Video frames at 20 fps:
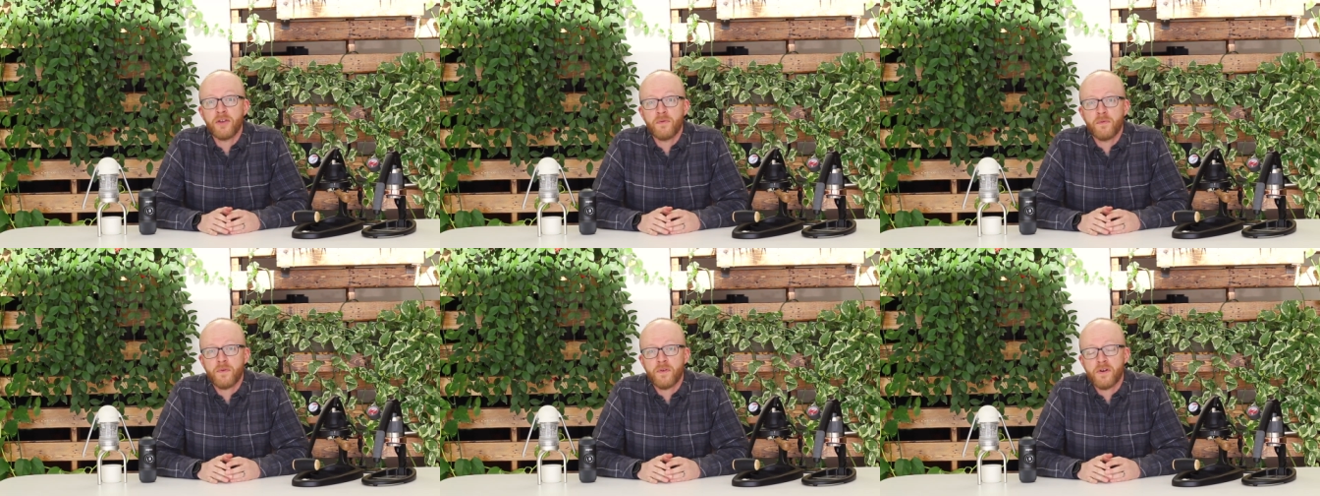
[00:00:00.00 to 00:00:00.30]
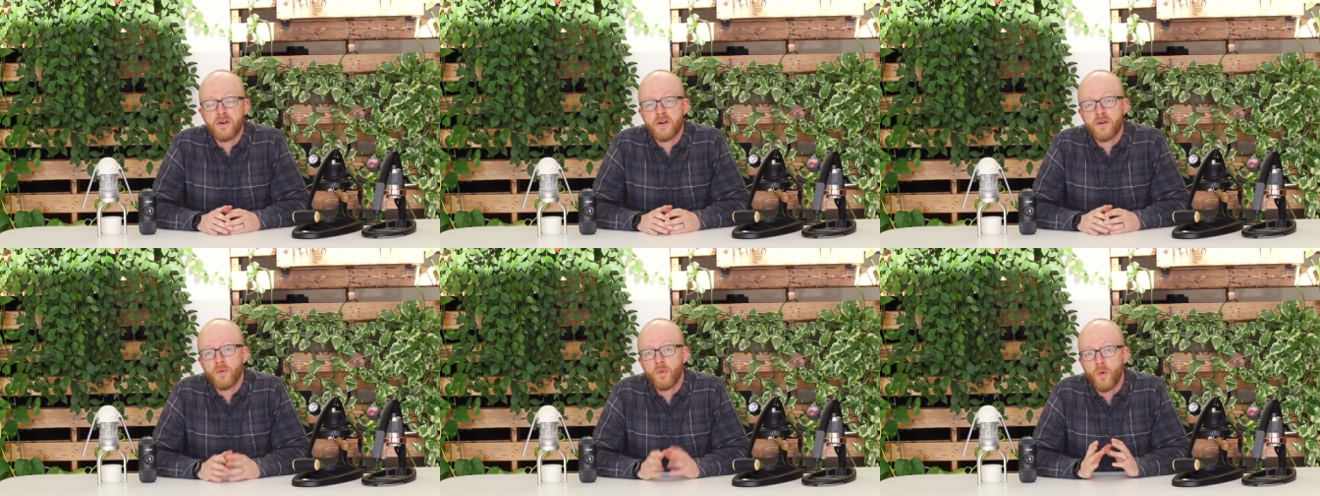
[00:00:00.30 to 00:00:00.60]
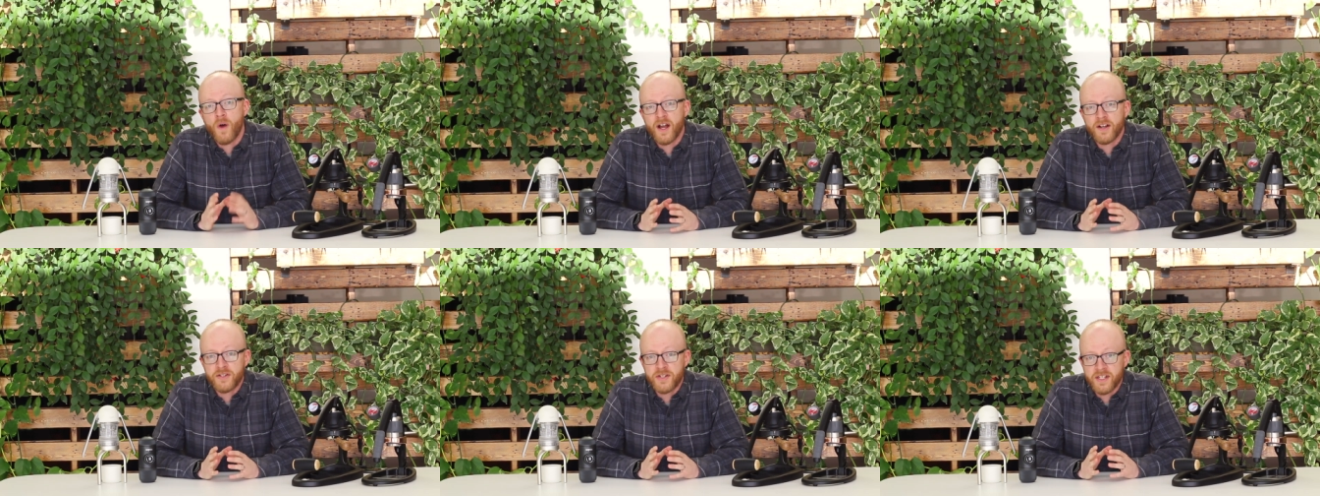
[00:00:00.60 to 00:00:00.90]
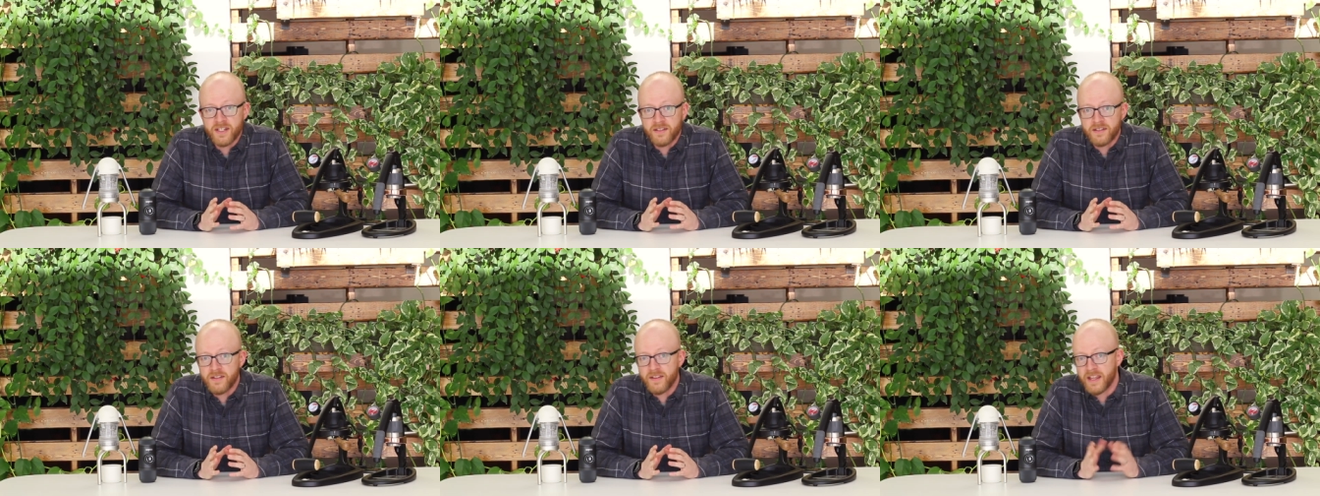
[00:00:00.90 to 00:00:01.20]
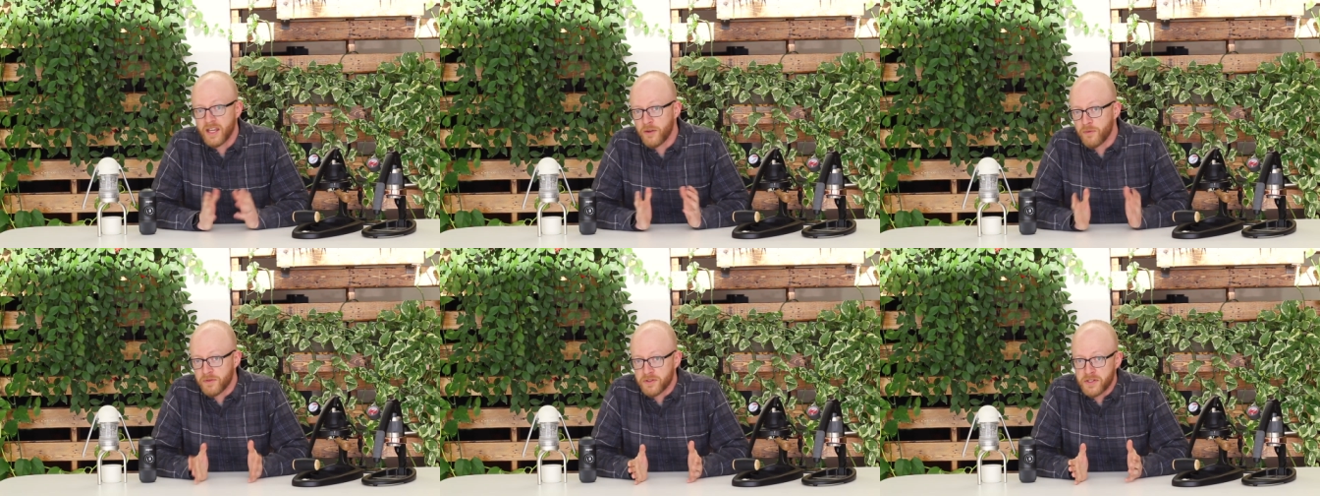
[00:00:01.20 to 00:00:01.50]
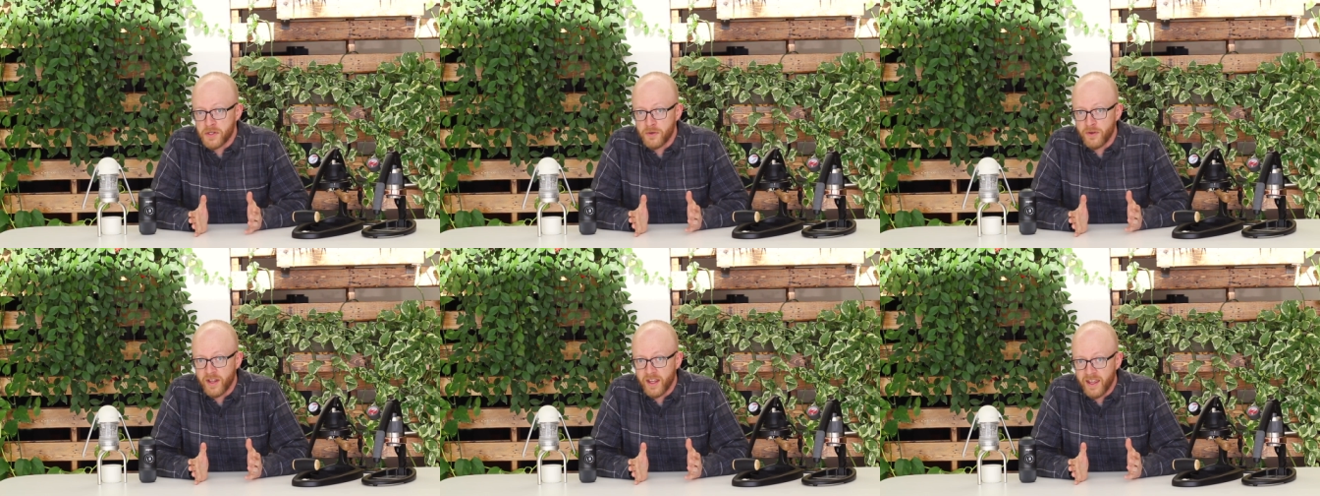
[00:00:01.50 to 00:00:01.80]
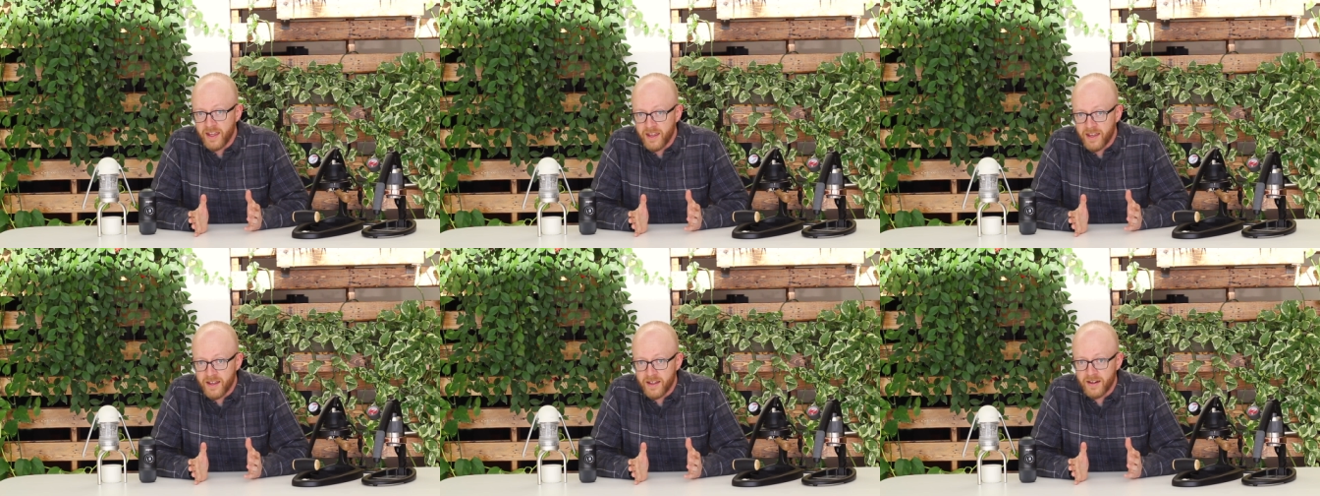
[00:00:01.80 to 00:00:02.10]
you for watching. Thank you for tuning
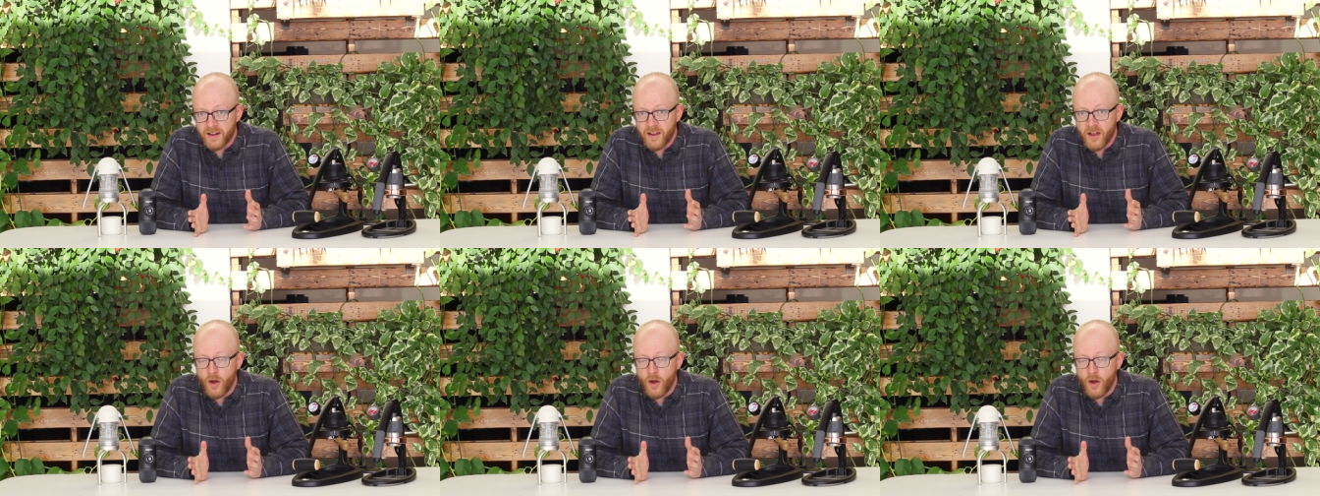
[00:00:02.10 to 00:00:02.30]
in.